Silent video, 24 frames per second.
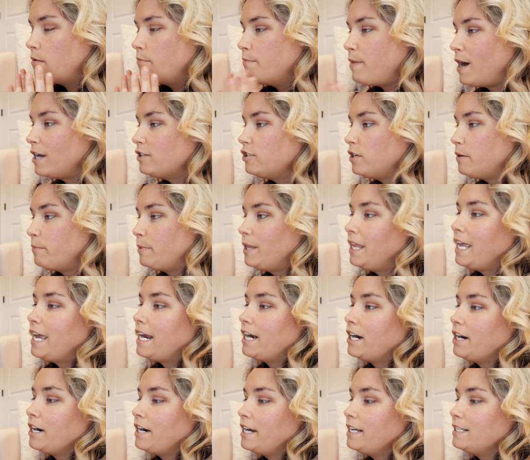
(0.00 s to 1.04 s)
budget
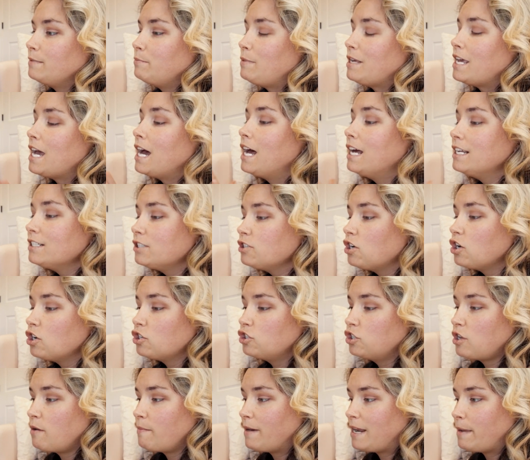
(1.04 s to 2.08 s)
planner is because there are
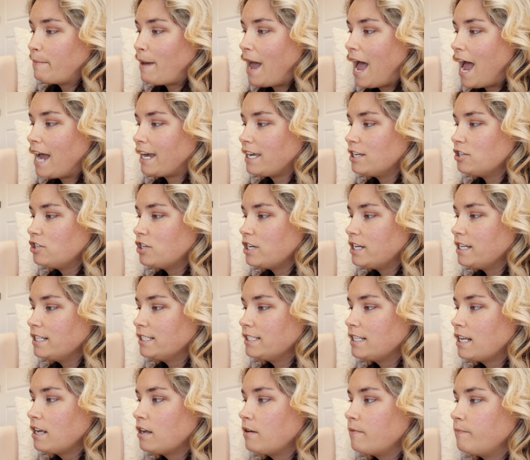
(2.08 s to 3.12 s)
so many packages,